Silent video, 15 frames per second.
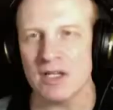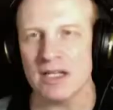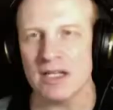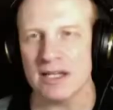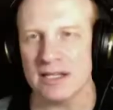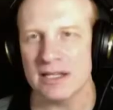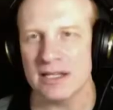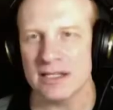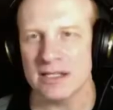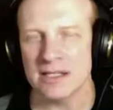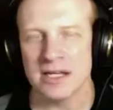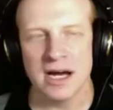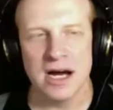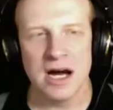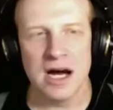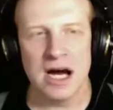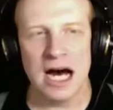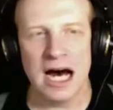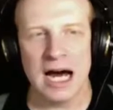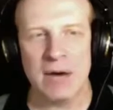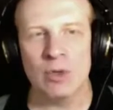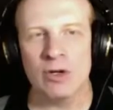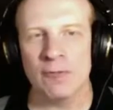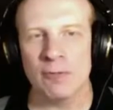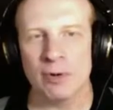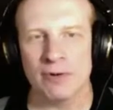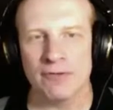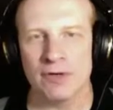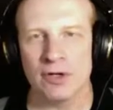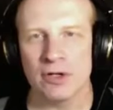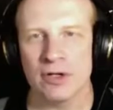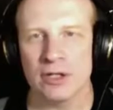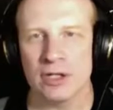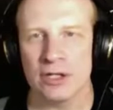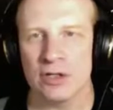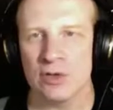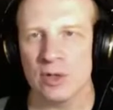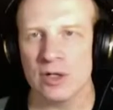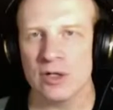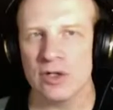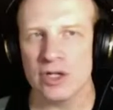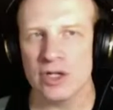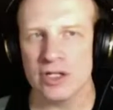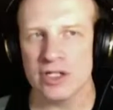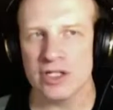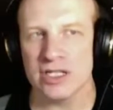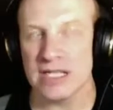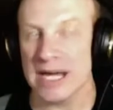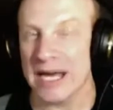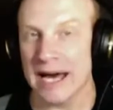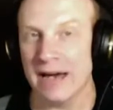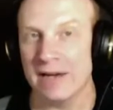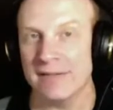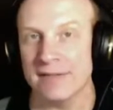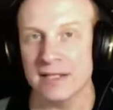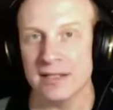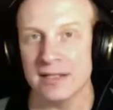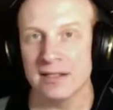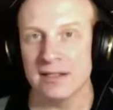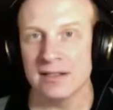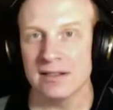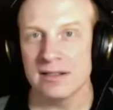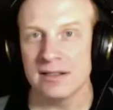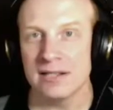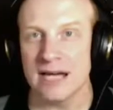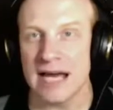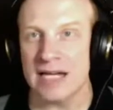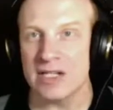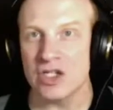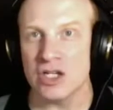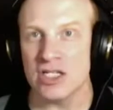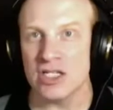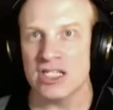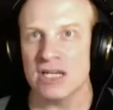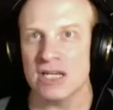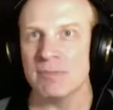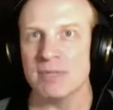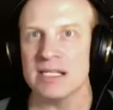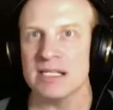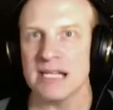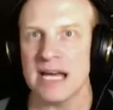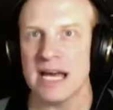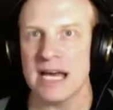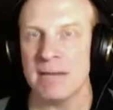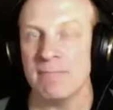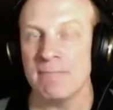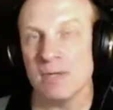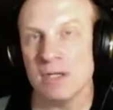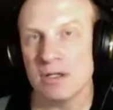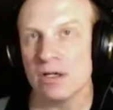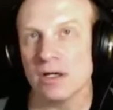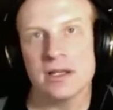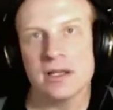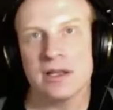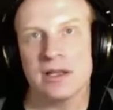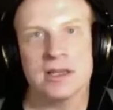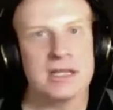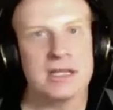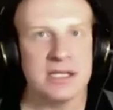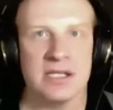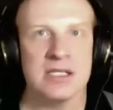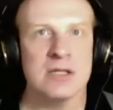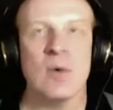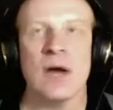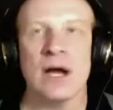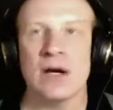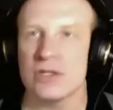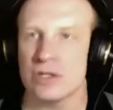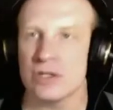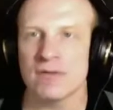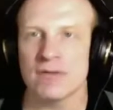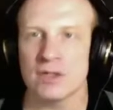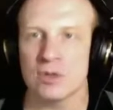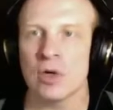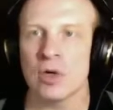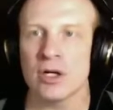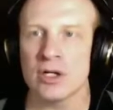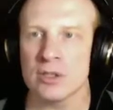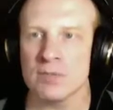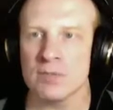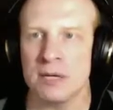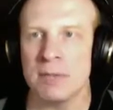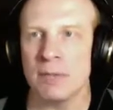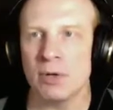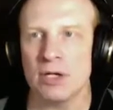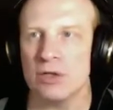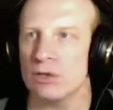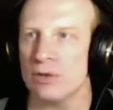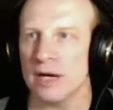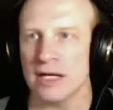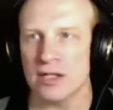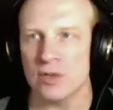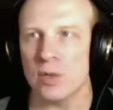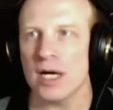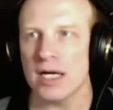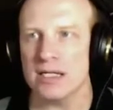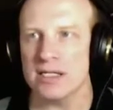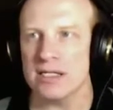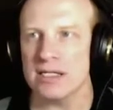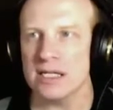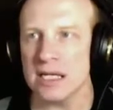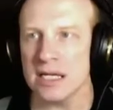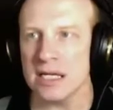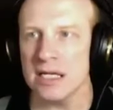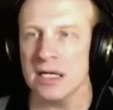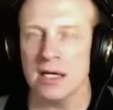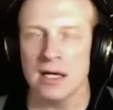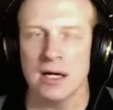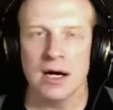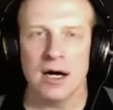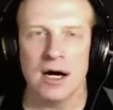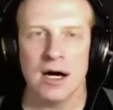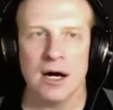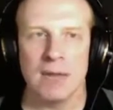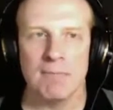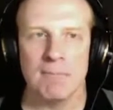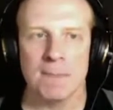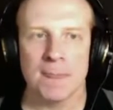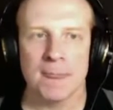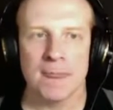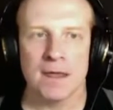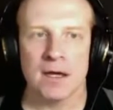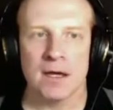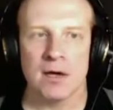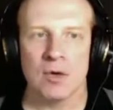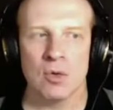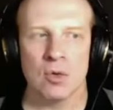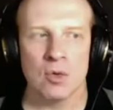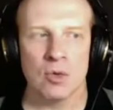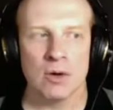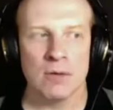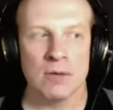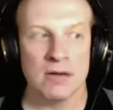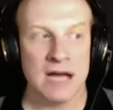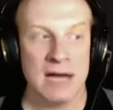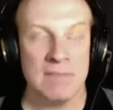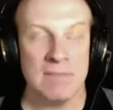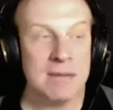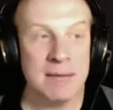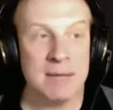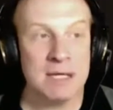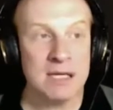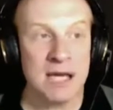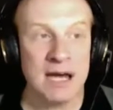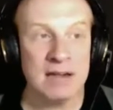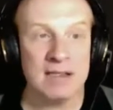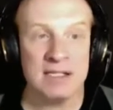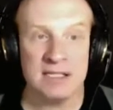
like this I would have preferred that Twitter just stay out of it and just simply say, look, this is the way our service works. People can do X, Y, and Z. Um, and maybe had